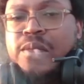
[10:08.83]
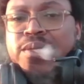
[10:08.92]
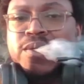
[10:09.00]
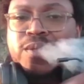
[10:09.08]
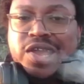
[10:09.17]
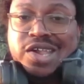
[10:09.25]

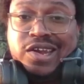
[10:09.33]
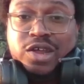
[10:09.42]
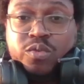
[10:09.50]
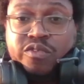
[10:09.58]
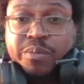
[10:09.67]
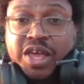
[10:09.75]
Who had to deal
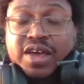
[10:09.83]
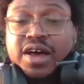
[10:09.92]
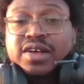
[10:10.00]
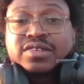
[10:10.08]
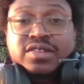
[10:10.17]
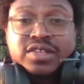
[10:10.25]
with me
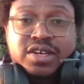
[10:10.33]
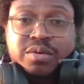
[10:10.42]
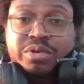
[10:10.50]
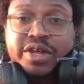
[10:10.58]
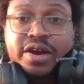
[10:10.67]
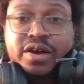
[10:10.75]
constantly
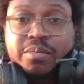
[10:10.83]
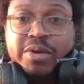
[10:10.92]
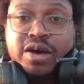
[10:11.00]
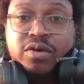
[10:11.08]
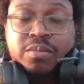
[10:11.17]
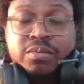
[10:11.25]
complaining
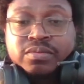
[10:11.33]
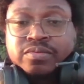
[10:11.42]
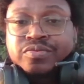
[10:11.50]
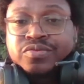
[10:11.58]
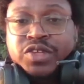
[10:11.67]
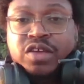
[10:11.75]
about him
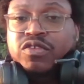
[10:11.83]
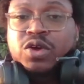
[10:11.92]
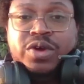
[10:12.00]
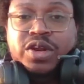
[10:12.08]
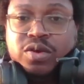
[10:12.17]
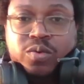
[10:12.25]
even though
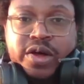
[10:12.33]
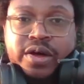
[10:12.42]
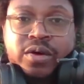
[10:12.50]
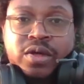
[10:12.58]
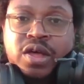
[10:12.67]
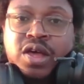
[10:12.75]
he did
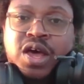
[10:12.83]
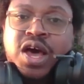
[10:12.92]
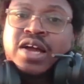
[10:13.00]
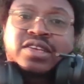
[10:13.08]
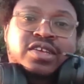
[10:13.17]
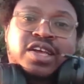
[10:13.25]
well.
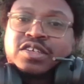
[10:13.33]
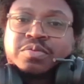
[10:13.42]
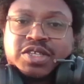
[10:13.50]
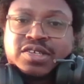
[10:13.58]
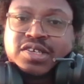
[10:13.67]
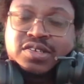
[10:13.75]
Honestly, I'd just be
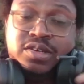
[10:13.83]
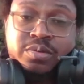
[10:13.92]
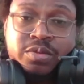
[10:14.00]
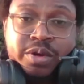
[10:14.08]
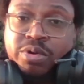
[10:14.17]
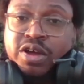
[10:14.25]
teasing him.
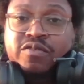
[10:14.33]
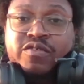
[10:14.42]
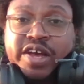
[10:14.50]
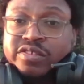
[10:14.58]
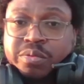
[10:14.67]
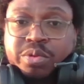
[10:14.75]
Brave
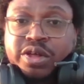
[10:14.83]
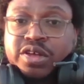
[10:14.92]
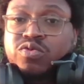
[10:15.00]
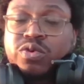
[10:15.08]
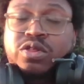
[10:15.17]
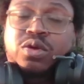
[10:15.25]
actually
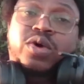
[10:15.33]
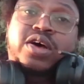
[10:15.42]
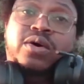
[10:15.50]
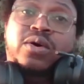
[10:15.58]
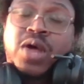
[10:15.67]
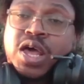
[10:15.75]
plays really
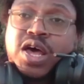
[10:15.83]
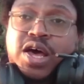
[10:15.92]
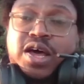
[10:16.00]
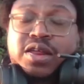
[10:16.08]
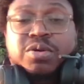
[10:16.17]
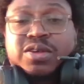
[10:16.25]
well. Uh,
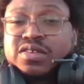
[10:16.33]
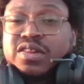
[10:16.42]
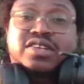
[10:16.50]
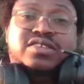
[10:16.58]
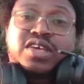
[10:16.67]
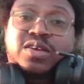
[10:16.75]
he plays a
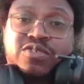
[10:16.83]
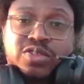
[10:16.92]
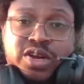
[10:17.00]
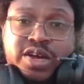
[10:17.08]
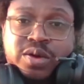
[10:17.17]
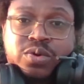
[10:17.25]
lot safer
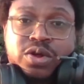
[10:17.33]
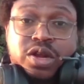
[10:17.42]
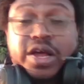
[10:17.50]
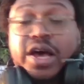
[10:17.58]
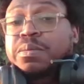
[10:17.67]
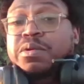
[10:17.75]
than I would. A
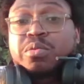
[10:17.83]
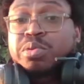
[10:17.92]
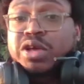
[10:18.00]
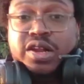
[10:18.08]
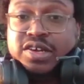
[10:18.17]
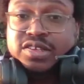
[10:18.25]
lot of people play
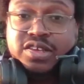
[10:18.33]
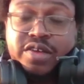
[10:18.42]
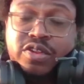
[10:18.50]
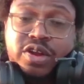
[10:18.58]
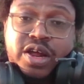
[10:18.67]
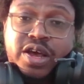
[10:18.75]
a lot safer
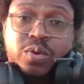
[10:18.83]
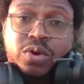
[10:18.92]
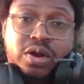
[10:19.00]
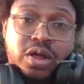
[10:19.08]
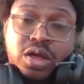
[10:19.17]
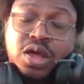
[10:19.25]
than I would.